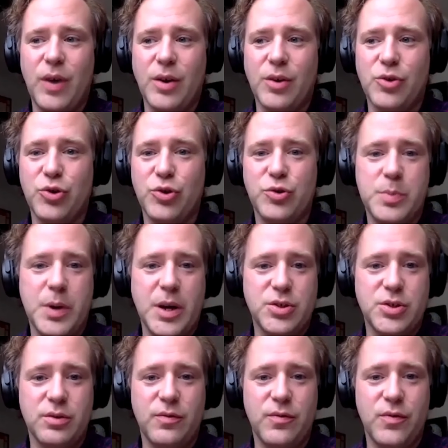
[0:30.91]
had a huge
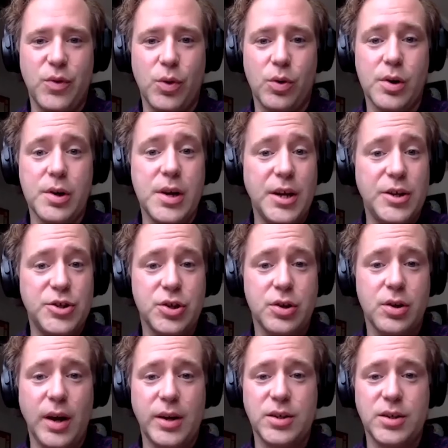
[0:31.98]
passion for nature,